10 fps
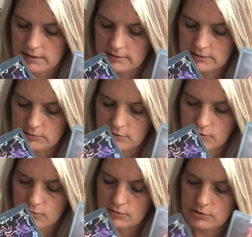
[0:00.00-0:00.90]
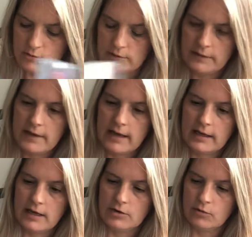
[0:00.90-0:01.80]
And so don't don't let that
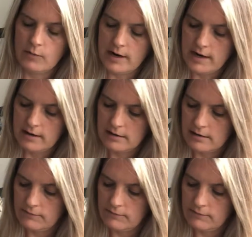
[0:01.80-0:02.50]
get in your way.